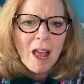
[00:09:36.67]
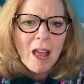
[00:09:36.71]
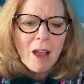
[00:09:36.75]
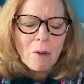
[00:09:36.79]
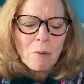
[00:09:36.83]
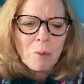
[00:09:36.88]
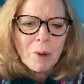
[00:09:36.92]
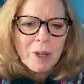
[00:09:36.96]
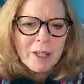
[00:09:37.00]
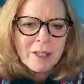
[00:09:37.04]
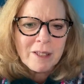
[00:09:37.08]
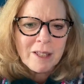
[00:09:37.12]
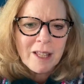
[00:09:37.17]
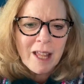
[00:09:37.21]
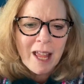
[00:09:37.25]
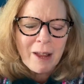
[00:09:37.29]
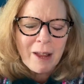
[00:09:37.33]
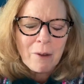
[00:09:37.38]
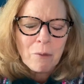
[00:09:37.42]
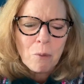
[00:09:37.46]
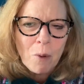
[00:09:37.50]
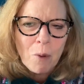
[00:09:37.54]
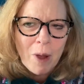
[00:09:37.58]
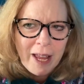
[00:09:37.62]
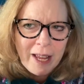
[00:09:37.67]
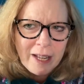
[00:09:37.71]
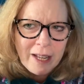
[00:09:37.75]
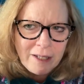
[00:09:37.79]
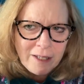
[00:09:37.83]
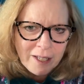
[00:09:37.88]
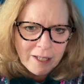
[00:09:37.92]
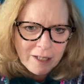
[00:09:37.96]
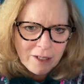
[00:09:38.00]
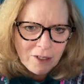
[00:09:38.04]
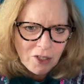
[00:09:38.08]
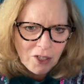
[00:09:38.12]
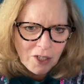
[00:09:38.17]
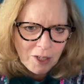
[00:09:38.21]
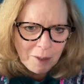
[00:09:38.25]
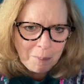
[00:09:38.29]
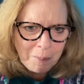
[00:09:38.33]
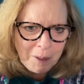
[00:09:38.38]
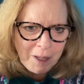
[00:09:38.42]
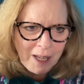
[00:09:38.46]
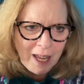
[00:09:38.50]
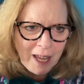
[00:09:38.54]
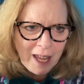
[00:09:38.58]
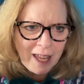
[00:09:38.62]
with a weighted
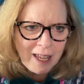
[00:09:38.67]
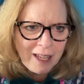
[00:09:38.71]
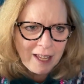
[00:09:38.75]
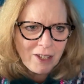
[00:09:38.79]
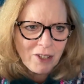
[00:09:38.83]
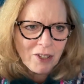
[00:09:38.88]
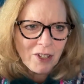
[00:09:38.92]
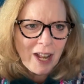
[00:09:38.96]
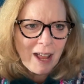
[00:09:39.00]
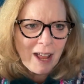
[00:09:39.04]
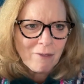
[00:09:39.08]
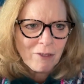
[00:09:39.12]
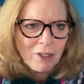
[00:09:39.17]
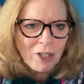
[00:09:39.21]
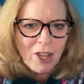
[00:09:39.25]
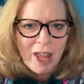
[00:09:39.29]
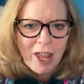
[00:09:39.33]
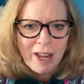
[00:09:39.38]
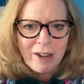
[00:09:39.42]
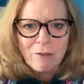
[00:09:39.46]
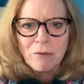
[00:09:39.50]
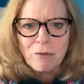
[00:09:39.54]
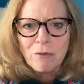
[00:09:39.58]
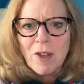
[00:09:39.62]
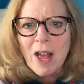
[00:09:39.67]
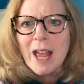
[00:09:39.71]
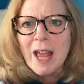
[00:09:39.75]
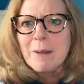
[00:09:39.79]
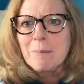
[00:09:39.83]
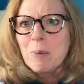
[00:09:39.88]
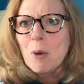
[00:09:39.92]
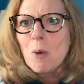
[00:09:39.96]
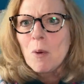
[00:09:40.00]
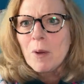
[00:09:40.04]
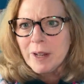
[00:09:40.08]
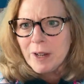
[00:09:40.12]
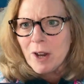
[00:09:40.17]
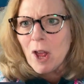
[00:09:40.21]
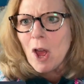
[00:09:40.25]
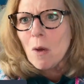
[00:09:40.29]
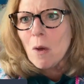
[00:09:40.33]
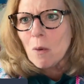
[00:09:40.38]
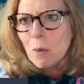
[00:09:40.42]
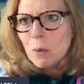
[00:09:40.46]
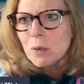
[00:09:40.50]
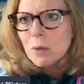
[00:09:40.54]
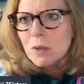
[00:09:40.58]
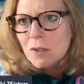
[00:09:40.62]
GPA could have a lot of
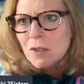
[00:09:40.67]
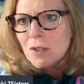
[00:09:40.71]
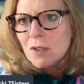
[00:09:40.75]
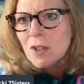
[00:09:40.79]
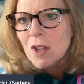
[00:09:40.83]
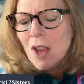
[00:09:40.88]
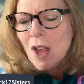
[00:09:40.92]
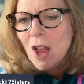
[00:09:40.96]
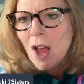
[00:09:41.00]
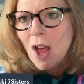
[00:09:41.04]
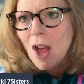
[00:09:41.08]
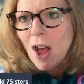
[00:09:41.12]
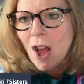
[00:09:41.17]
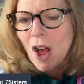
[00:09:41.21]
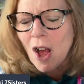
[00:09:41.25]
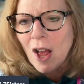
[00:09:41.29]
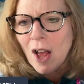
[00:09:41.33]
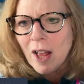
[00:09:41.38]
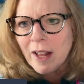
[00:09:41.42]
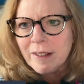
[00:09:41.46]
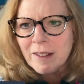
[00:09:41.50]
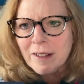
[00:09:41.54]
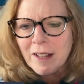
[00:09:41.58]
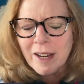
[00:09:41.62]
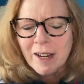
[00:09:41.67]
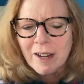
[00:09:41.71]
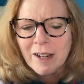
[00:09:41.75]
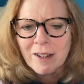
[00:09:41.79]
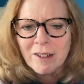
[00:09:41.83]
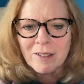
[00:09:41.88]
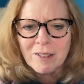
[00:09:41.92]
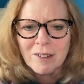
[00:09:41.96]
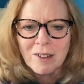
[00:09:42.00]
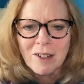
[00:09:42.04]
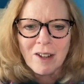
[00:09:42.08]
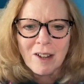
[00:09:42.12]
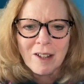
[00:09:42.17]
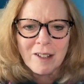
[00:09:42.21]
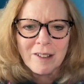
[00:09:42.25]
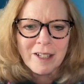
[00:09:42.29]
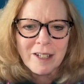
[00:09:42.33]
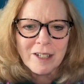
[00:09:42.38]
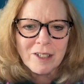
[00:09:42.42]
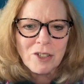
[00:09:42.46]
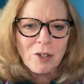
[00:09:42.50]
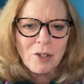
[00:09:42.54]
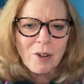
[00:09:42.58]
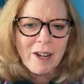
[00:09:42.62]
5.0s on
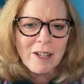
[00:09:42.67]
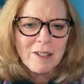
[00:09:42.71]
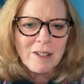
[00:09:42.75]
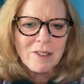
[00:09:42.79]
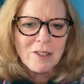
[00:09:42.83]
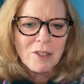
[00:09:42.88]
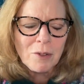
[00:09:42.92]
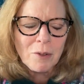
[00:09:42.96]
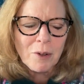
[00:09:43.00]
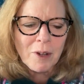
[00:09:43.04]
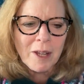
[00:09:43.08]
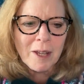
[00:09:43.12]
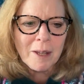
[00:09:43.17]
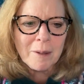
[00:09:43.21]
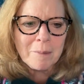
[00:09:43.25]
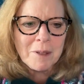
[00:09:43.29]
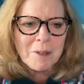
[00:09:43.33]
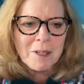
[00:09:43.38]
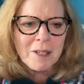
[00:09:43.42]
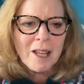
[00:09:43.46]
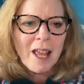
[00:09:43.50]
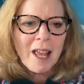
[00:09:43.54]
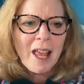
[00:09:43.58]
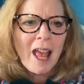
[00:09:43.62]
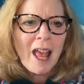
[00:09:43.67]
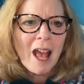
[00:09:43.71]
their transcript,